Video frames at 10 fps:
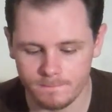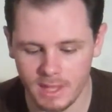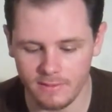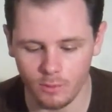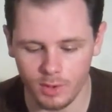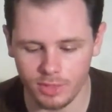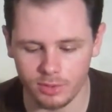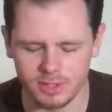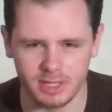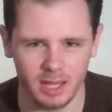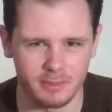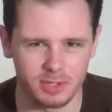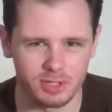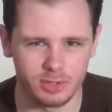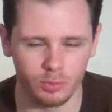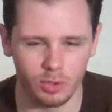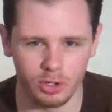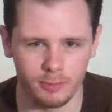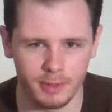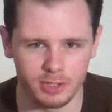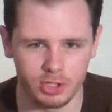even with those side missions, it wouldn't have been